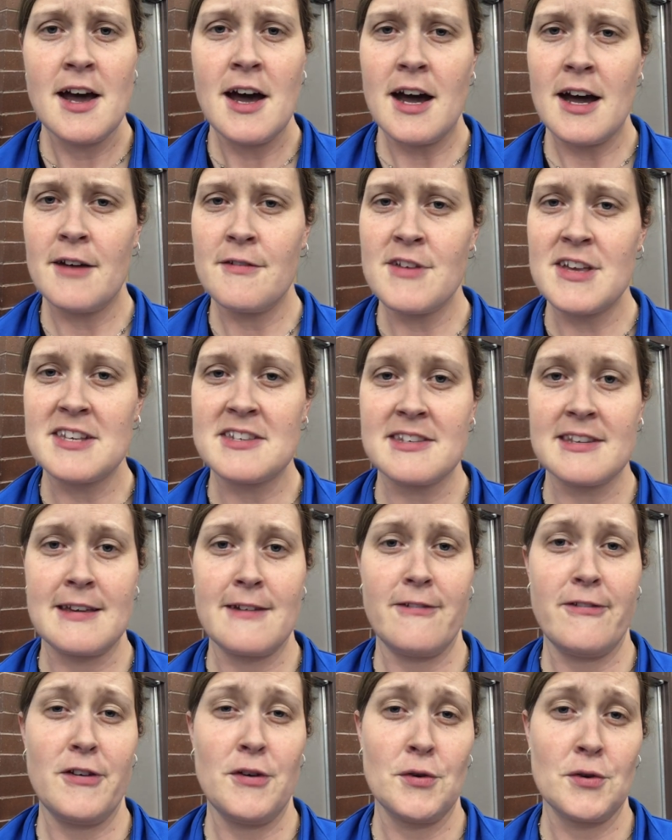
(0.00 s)
Obviously,
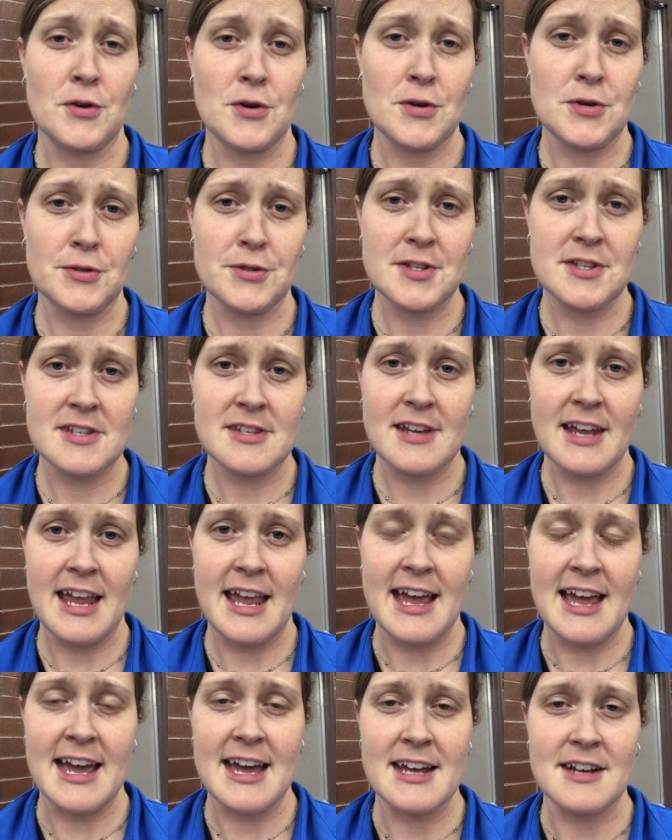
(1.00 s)
funerals
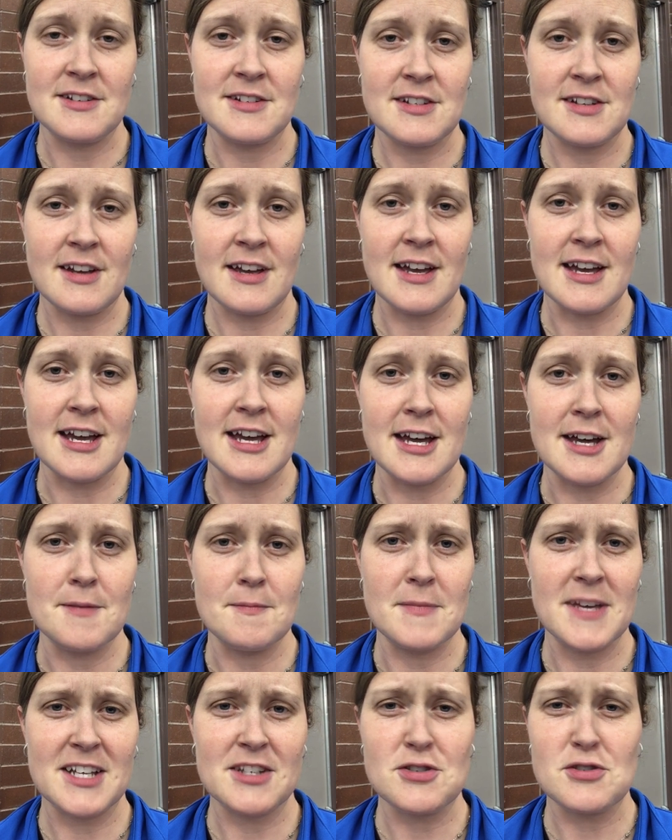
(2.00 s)
and
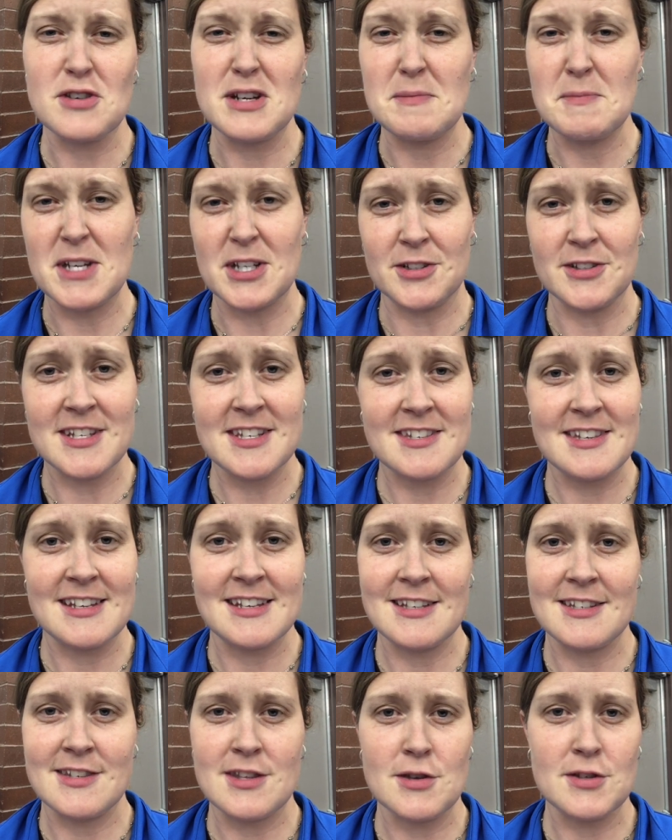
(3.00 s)
extreme
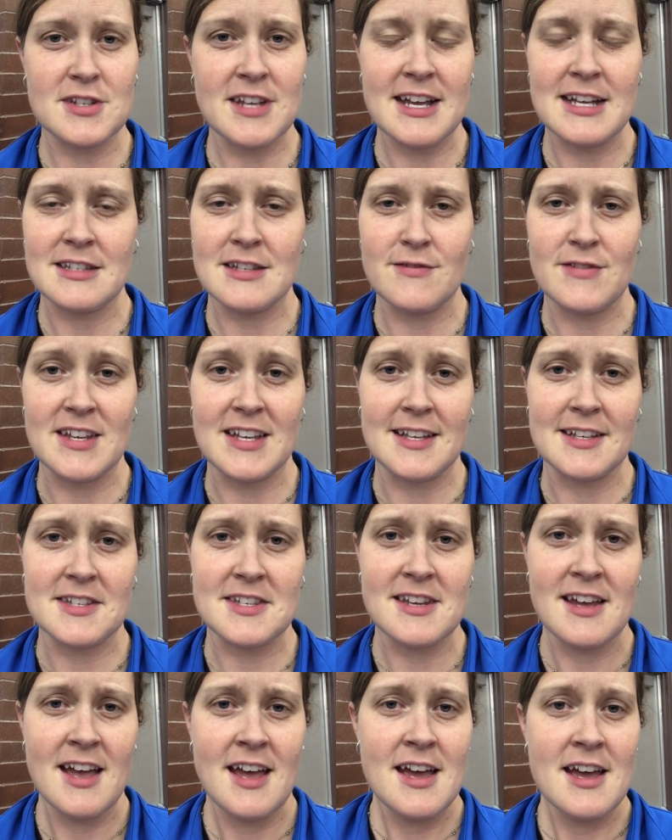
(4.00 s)
illnesses, those kinds of
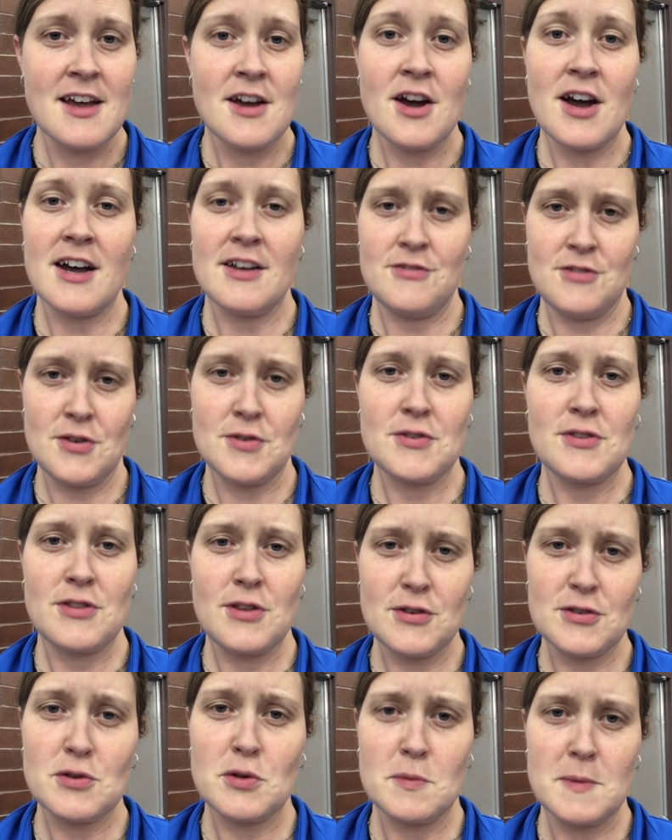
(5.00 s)
things,
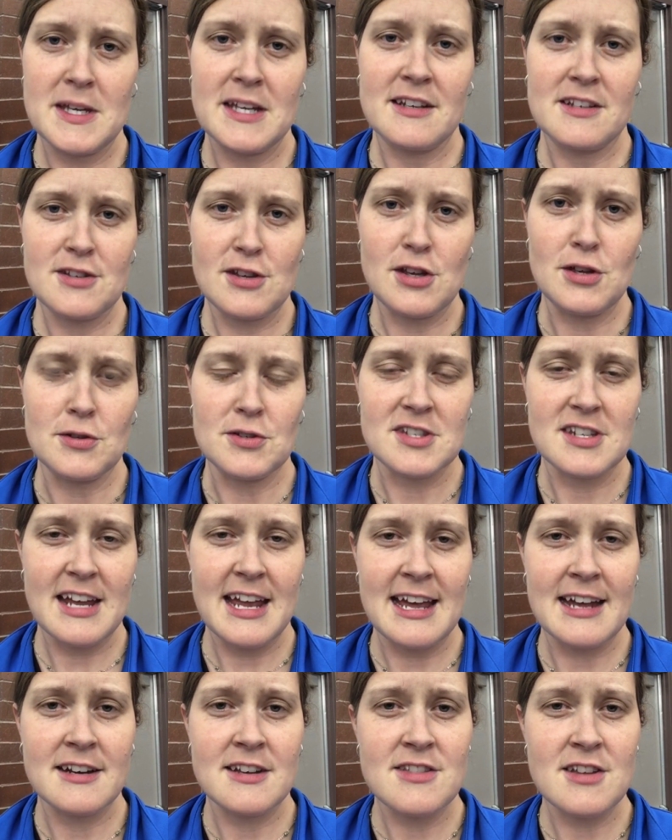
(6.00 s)
those will be excused.
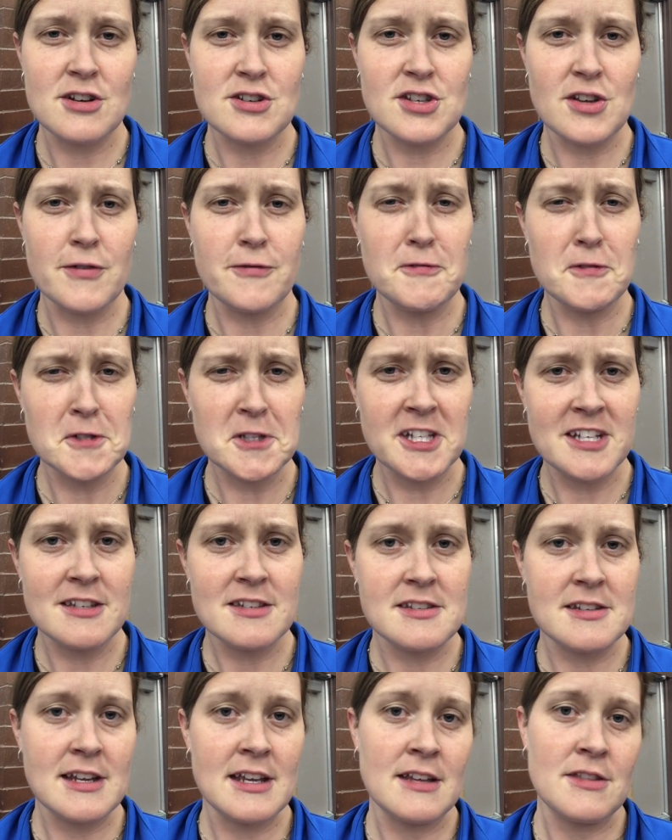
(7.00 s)
And there's a full
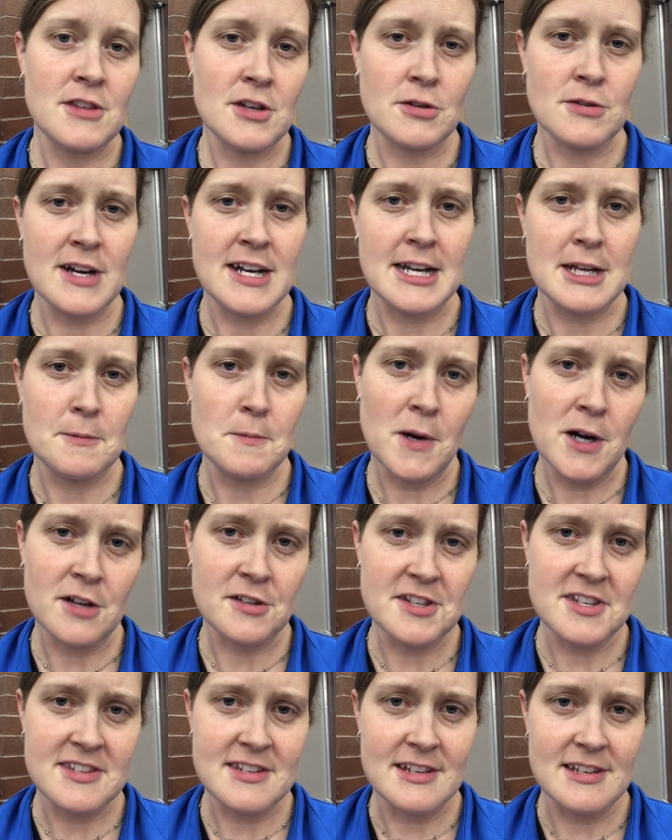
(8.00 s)
list in the grading
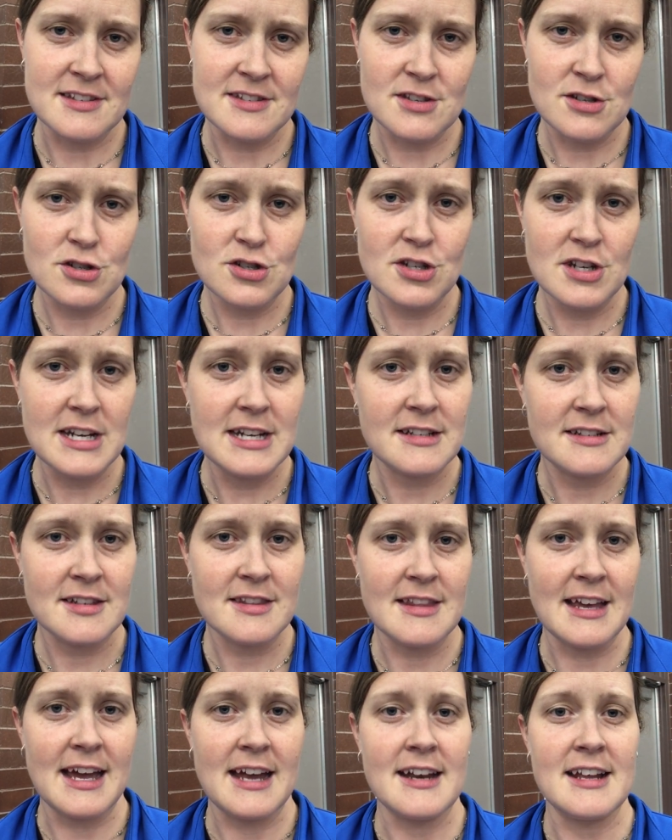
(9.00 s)
policies sheet
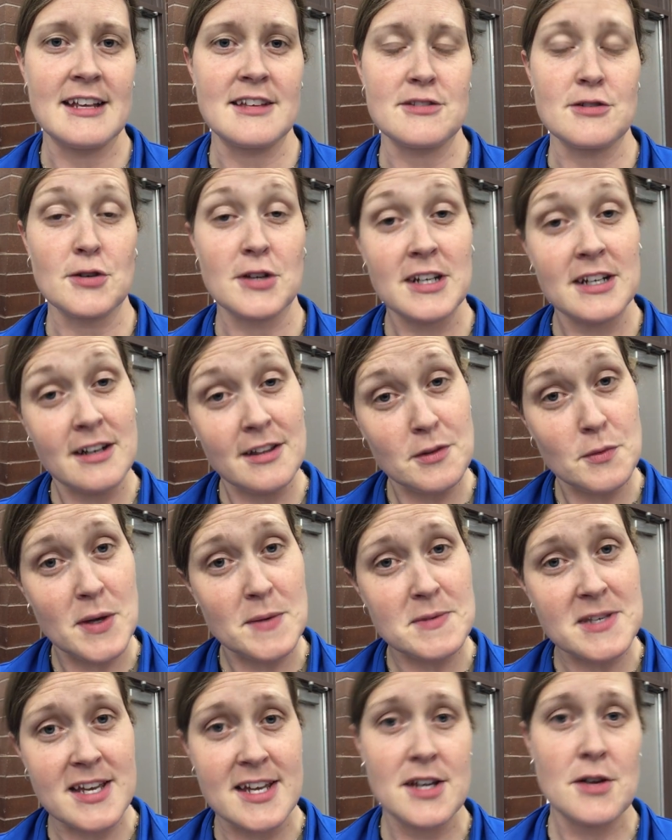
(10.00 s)
that is located on the
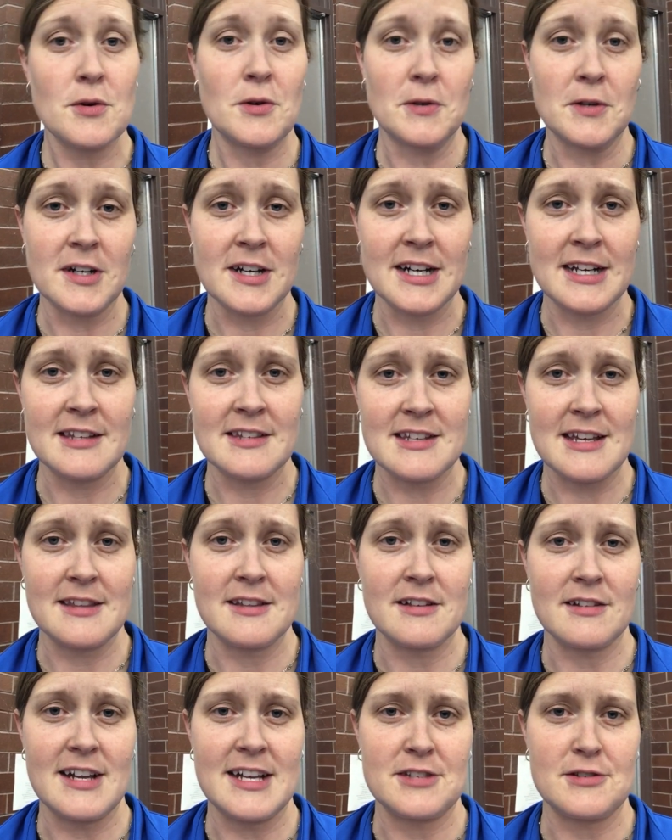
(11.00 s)
website or inside
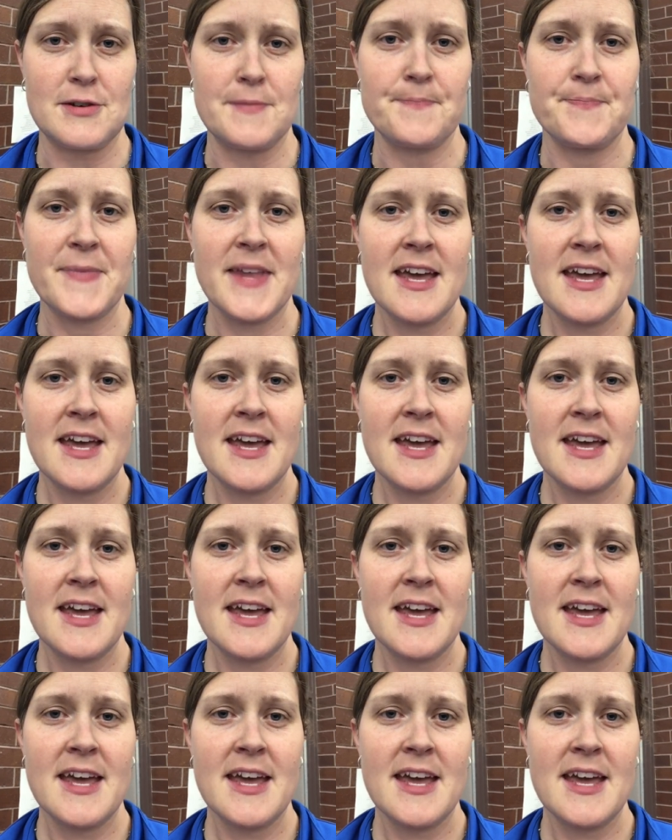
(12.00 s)
the classroom.